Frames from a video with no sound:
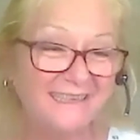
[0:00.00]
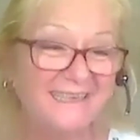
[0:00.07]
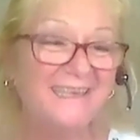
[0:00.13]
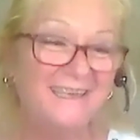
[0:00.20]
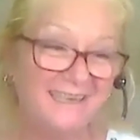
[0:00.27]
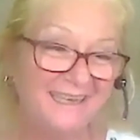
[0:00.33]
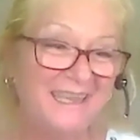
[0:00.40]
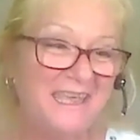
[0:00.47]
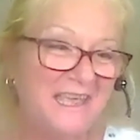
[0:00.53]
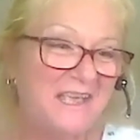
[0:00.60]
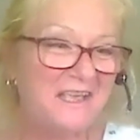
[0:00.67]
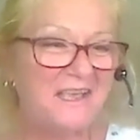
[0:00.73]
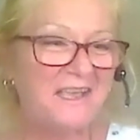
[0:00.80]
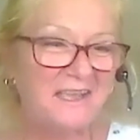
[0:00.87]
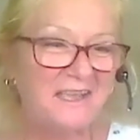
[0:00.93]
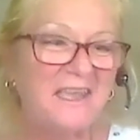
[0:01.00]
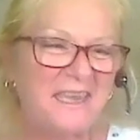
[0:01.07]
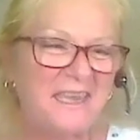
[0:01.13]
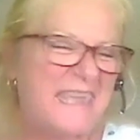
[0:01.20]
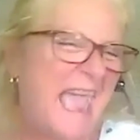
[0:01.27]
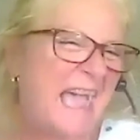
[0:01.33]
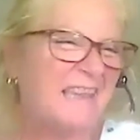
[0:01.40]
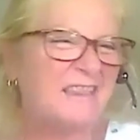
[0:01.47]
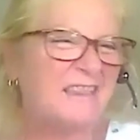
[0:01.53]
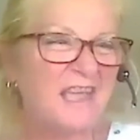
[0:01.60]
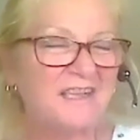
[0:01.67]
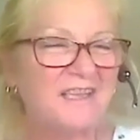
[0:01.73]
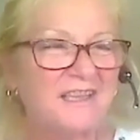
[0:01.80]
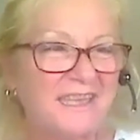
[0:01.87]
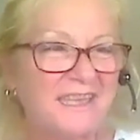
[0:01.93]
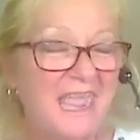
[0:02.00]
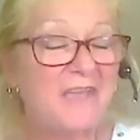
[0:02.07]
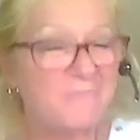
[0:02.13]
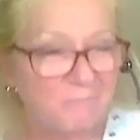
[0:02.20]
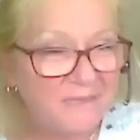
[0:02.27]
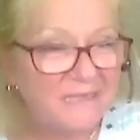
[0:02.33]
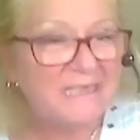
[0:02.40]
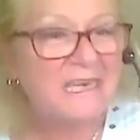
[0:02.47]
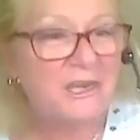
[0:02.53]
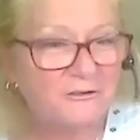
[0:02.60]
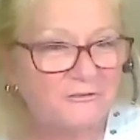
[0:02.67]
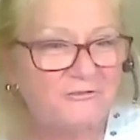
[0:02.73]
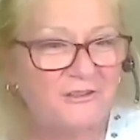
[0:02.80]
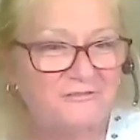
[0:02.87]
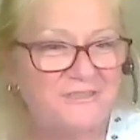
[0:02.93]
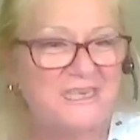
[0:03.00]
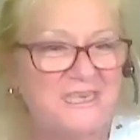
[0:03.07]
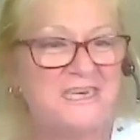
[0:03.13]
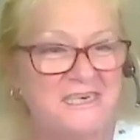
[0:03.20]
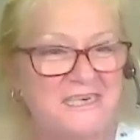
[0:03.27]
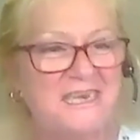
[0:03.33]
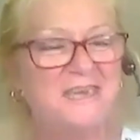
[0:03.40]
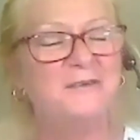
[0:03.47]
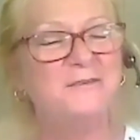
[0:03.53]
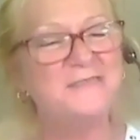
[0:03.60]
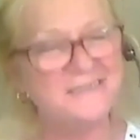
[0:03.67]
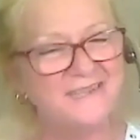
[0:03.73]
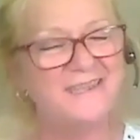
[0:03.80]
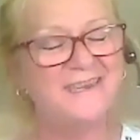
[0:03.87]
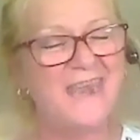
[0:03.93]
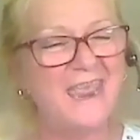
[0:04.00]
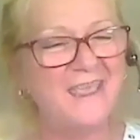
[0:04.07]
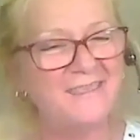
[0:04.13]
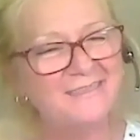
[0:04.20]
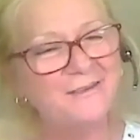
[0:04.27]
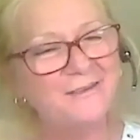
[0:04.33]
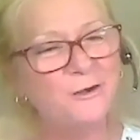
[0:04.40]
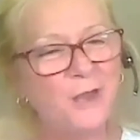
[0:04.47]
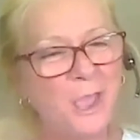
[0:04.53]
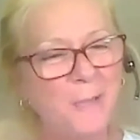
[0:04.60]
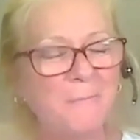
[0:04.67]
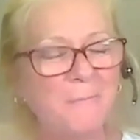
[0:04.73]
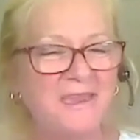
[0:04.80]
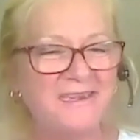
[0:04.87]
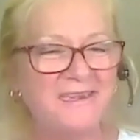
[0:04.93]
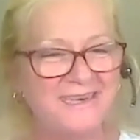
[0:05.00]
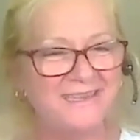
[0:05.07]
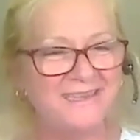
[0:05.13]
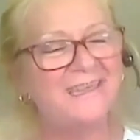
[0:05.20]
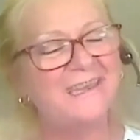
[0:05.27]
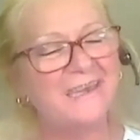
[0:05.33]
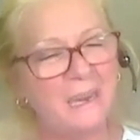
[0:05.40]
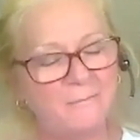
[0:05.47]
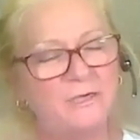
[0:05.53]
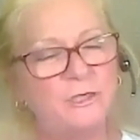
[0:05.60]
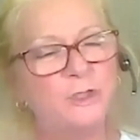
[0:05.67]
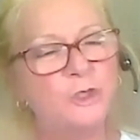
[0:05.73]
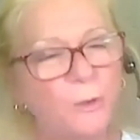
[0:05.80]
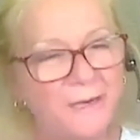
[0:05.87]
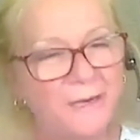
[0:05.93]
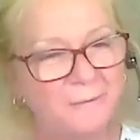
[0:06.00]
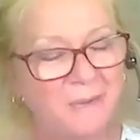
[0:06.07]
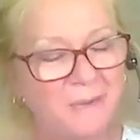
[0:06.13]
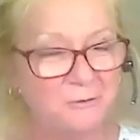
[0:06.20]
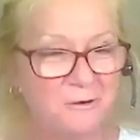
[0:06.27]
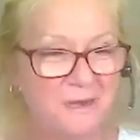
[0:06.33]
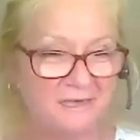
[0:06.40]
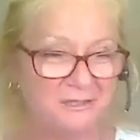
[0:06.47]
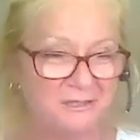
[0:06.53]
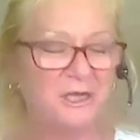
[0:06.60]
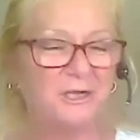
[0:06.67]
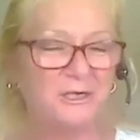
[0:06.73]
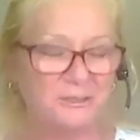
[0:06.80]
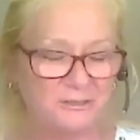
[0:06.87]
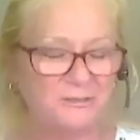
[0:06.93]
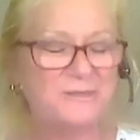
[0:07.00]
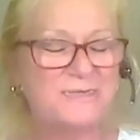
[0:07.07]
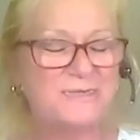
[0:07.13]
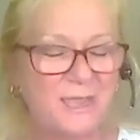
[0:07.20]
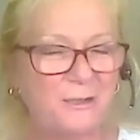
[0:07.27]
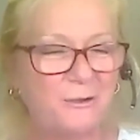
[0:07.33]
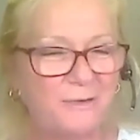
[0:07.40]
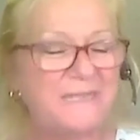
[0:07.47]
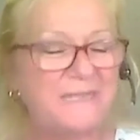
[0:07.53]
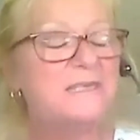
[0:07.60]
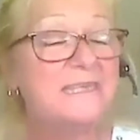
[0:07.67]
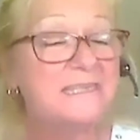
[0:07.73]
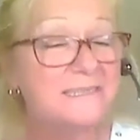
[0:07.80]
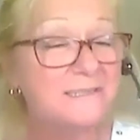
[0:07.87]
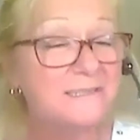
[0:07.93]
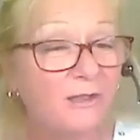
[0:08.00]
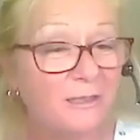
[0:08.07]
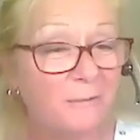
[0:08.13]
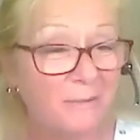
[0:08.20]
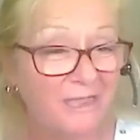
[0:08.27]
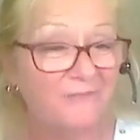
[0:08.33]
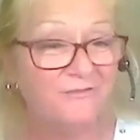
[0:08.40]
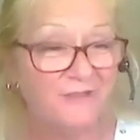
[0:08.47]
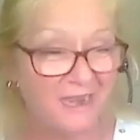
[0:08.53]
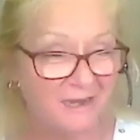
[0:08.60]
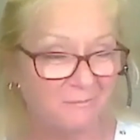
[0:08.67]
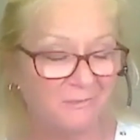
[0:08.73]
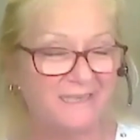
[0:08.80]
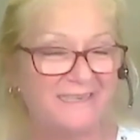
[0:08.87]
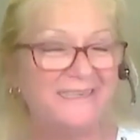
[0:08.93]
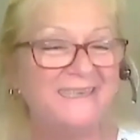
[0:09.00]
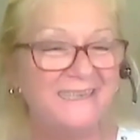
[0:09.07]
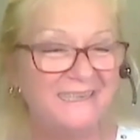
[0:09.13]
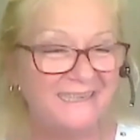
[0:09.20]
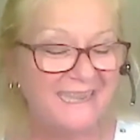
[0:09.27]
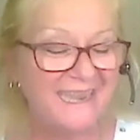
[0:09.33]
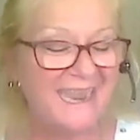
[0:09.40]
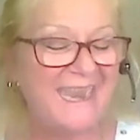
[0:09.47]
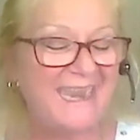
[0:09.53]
luckily, yeah yeah, luckily I've been here 15 years and, and they're not minding that I'm enjoying my granddaughter. So it is all about family.